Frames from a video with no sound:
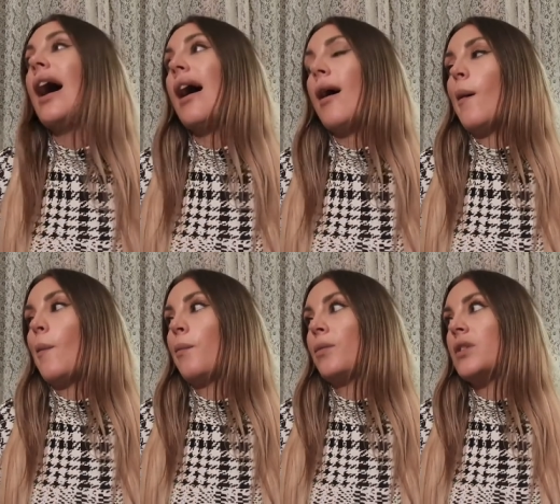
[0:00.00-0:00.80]

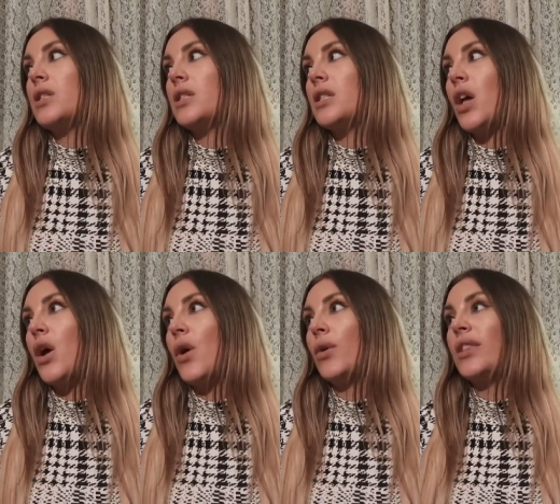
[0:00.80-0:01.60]
Um,
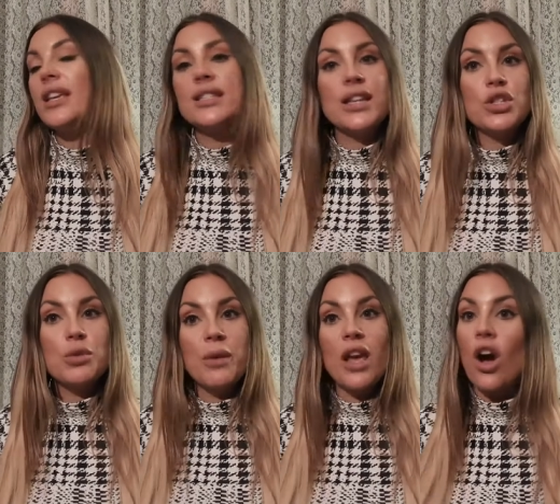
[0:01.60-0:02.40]
so they said
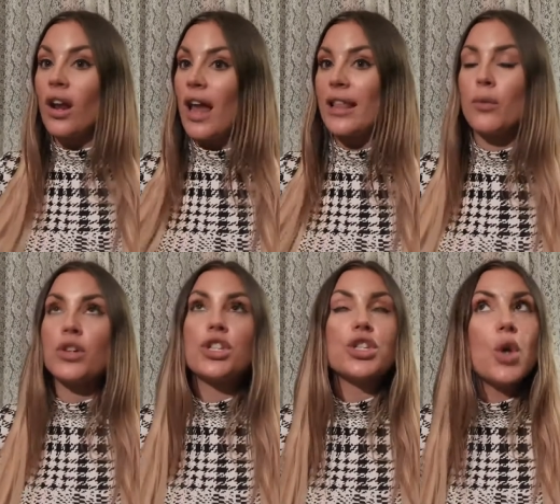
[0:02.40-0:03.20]
to me online, they
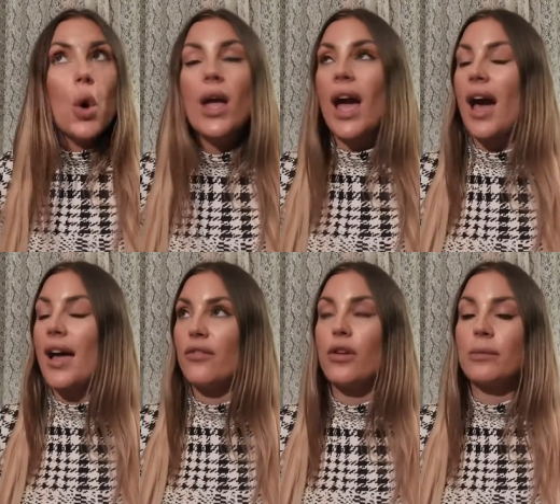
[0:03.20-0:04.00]
were so
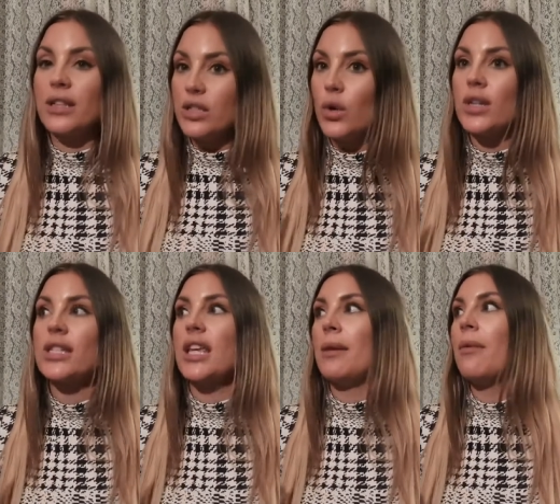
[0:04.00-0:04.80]
kind from the Dior
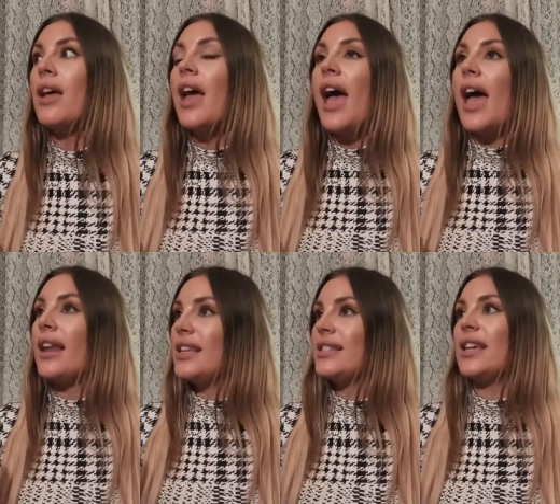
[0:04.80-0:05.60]
team,
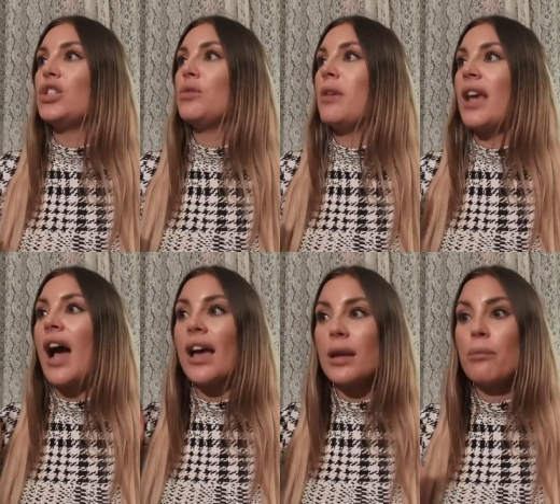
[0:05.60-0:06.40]
and he said to me,
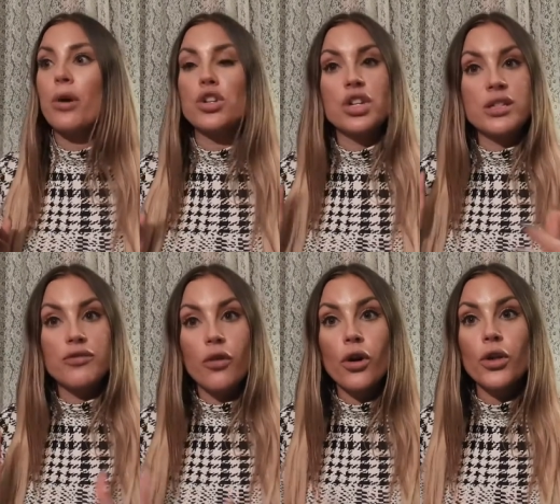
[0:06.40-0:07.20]
I can
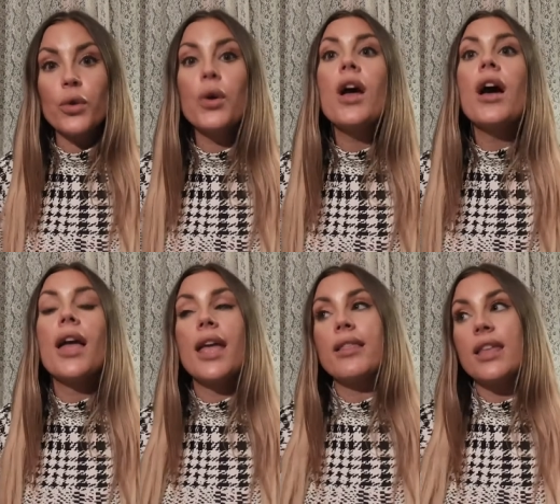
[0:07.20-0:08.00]
purchase for you
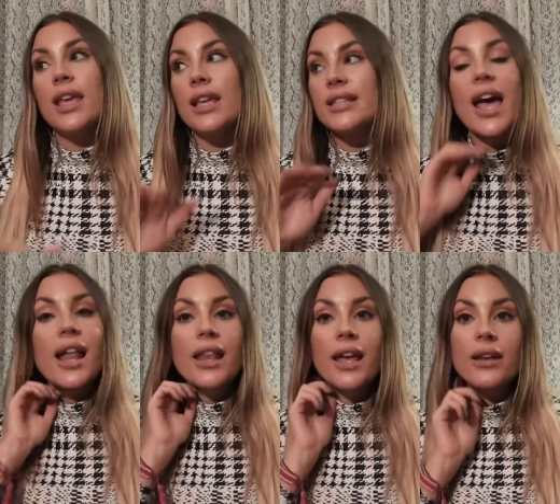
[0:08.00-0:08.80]
in the
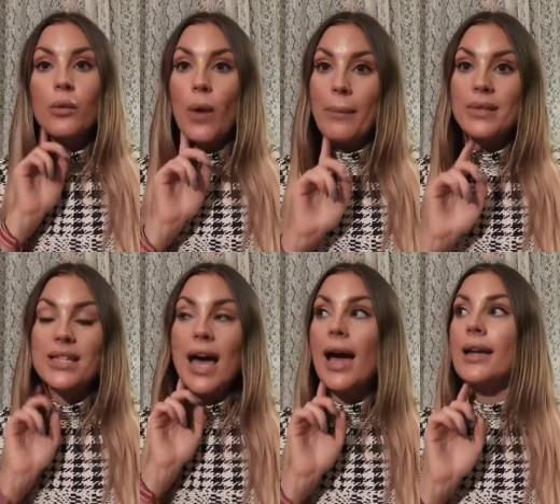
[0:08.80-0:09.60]
Italian
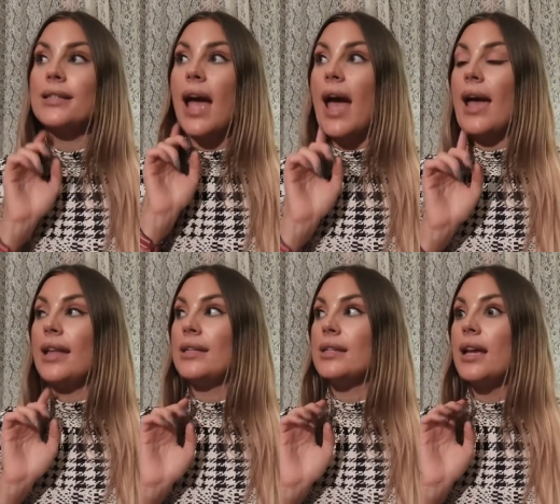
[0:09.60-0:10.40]
website,
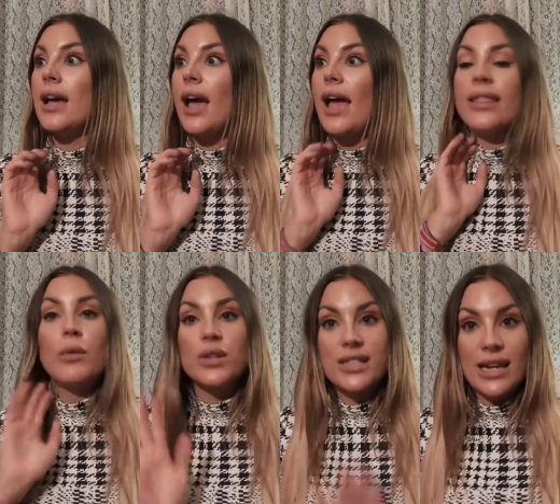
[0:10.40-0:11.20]
and and they
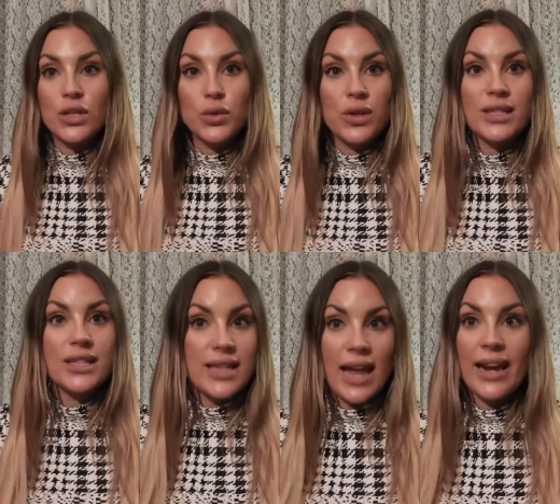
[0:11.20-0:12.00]
will send it to this
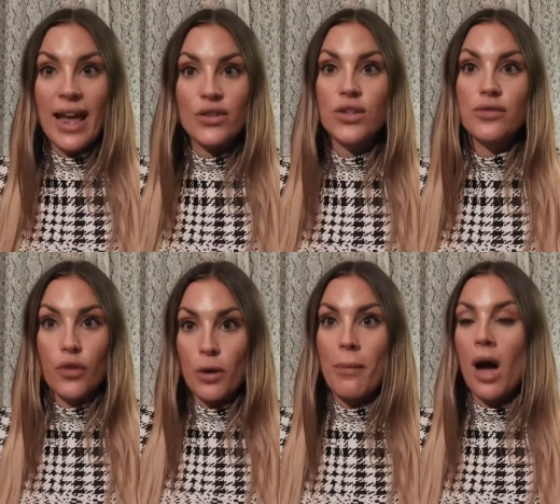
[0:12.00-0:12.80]
Italian address
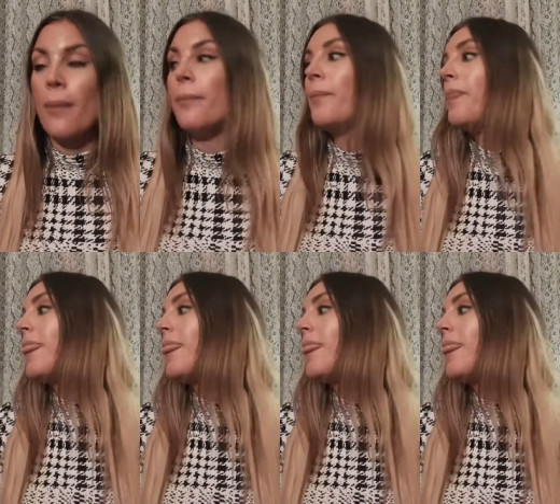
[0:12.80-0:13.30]
for your mom.